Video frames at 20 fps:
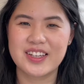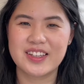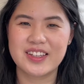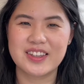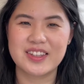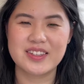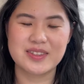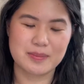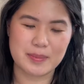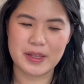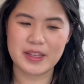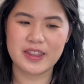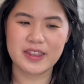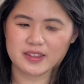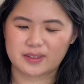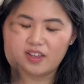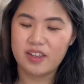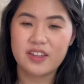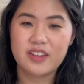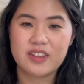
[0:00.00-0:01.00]
this month.
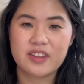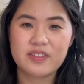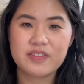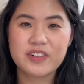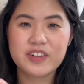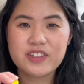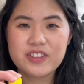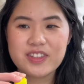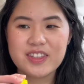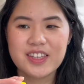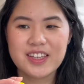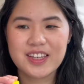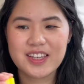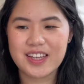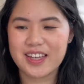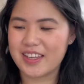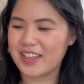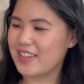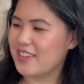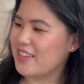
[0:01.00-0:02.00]
The first thing
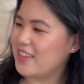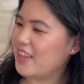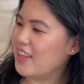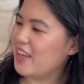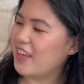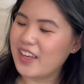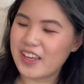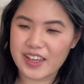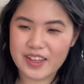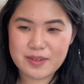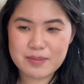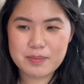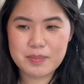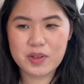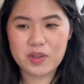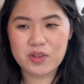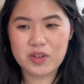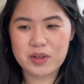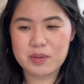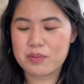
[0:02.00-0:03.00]
is the
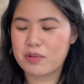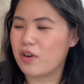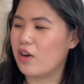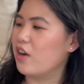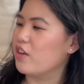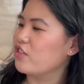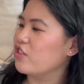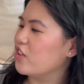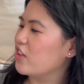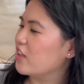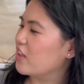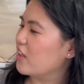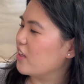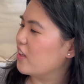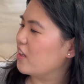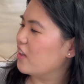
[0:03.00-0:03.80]
Innbeauty Project